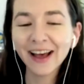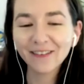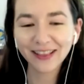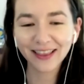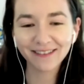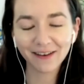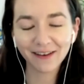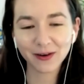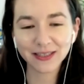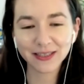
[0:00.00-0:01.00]
We love
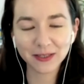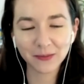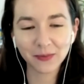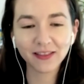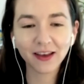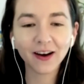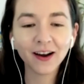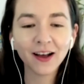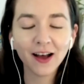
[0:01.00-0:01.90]
everyone to be there.